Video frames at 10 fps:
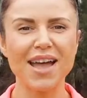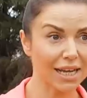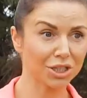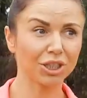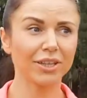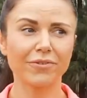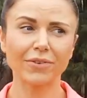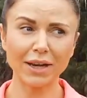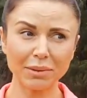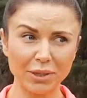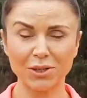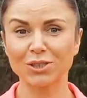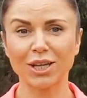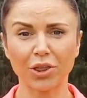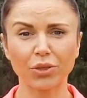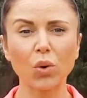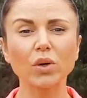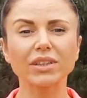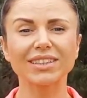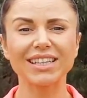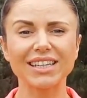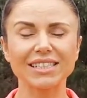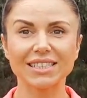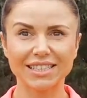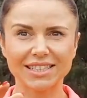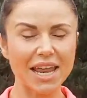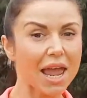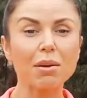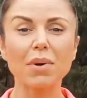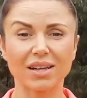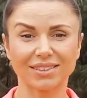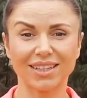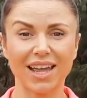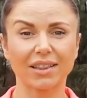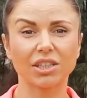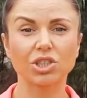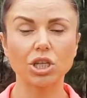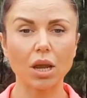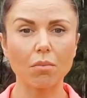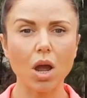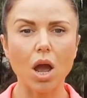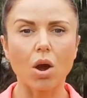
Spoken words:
It's actually funny because I thought the stairmaster at the gym